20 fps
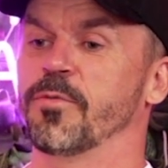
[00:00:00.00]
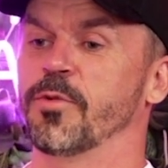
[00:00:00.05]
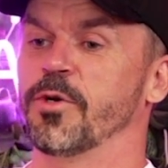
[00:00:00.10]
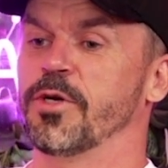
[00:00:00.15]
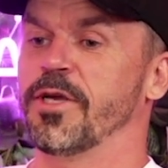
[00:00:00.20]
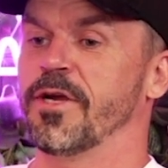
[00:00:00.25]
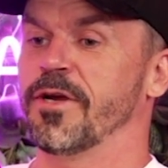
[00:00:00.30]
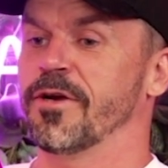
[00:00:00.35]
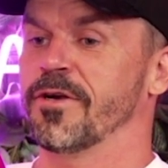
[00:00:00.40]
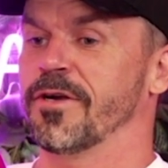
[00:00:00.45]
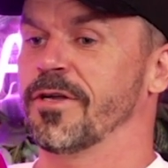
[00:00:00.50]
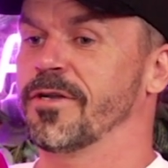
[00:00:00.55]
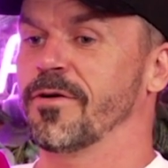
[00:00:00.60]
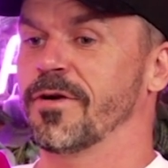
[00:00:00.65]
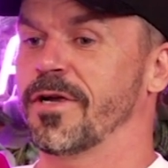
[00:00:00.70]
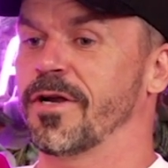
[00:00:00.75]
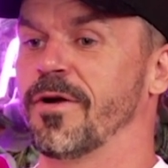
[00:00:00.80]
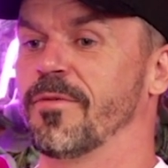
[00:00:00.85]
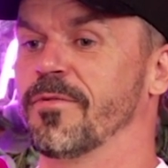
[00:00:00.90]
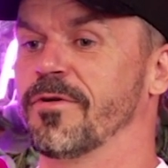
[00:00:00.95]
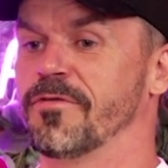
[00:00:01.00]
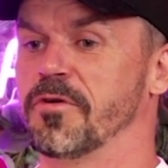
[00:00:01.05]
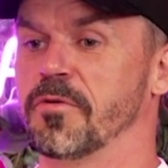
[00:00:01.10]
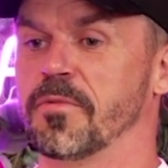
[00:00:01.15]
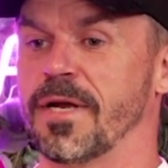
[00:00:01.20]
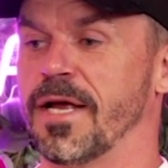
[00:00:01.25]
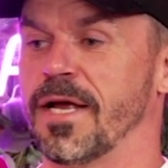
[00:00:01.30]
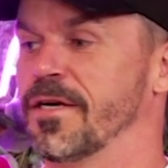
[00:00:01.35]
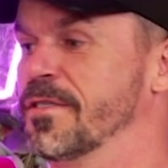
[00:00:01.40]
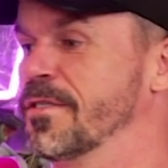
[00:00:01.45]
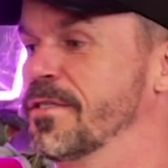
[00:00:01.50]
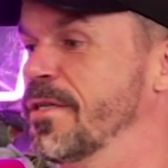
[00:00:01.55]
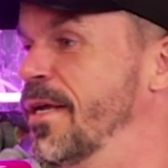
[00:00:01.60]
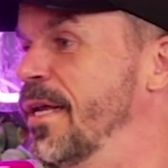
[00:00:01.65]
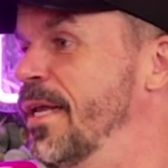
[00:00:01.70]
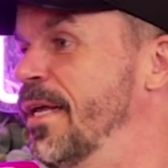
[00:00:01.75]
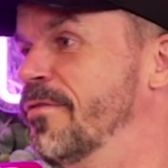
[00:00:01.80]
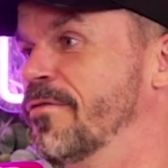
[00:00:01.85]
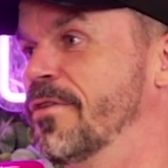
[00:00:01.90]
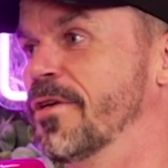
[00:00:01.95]
one year and I don't get on with a few players and I
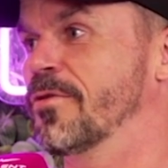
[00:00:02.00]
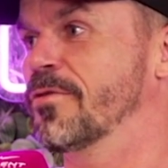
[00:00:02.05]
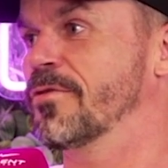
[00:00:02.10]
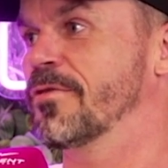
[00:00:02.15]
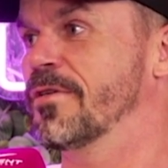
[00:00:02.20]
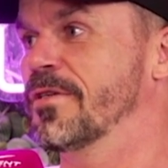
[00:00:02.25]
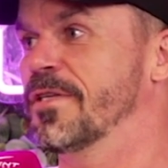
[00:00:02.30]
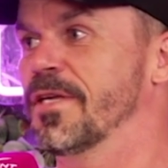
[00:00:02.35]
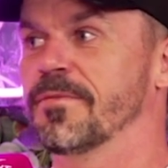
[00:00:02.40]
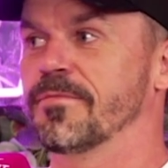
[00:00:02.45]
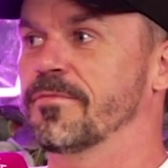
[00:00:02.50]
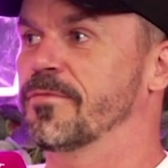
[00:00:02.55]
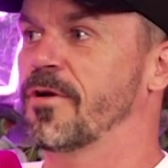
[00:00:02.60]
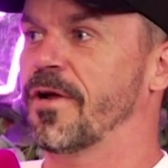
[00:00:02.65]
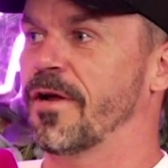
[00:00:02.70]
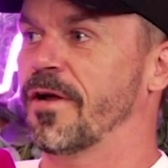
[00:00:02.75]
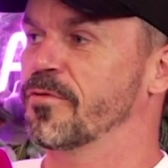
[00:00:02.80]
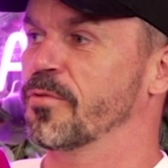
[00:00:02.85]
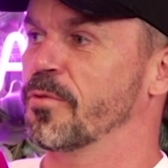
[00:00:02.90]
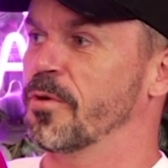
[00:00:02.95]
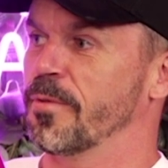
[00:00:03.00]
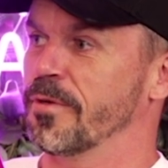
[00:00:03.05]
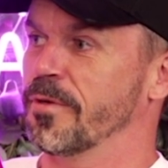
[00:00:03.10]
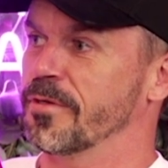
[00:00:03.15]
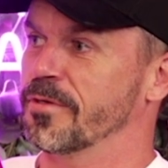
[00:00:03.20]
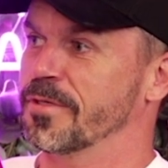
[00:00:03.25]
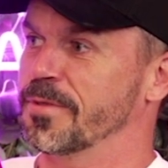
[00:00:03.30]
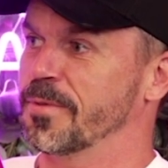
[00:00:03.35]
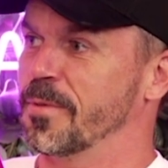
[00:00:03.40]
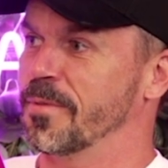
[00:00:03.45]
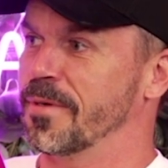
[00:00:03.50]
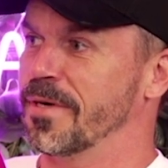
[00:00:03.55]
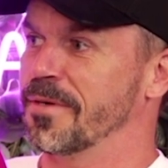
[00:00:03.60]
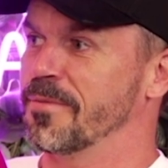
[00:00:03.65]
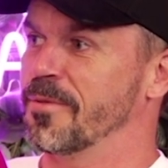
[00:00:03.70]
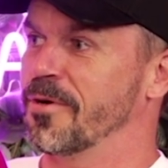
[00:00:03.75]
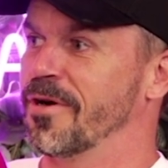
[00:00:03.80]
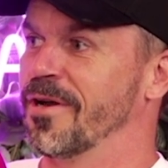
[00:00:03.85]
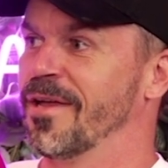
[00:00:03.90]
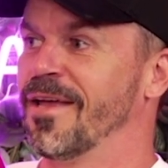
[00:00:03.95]
leave and I go to another team, don't have to worry about those people
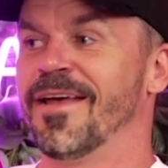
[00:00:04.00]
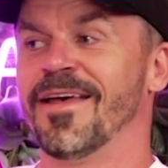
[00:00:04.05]
anymore.